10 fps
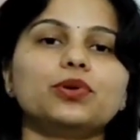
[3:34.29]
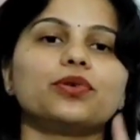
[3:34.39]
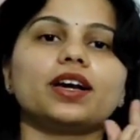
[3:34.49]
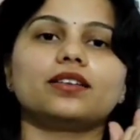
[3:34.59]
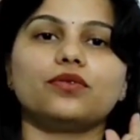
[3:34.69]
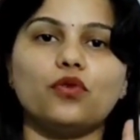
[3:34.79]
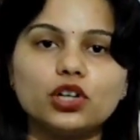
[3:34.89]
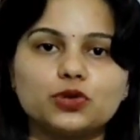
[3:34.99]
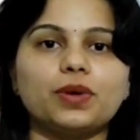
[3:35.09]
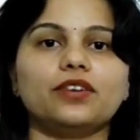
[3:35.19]
You can
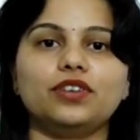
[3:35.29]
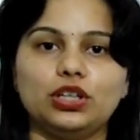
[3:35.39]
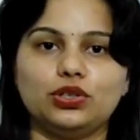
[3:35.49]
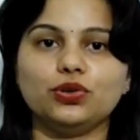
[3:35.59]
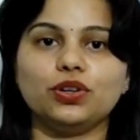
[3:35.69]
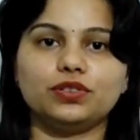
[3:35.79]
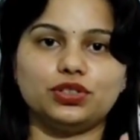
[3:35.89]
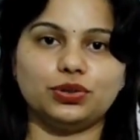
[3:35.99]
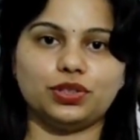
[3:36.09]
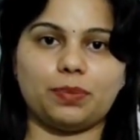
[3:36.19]
watch my video on
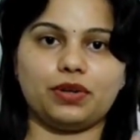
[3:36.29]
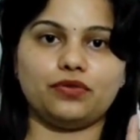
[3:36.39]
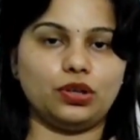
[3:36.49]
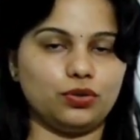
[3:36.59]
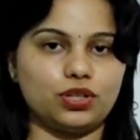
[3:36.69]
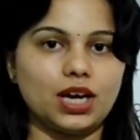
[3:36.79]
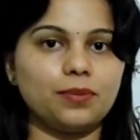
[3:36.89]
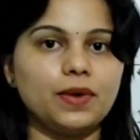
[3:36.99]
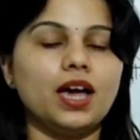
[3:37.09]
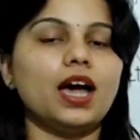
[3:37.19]
genotype and
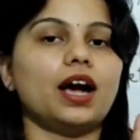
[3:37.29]
phenotype,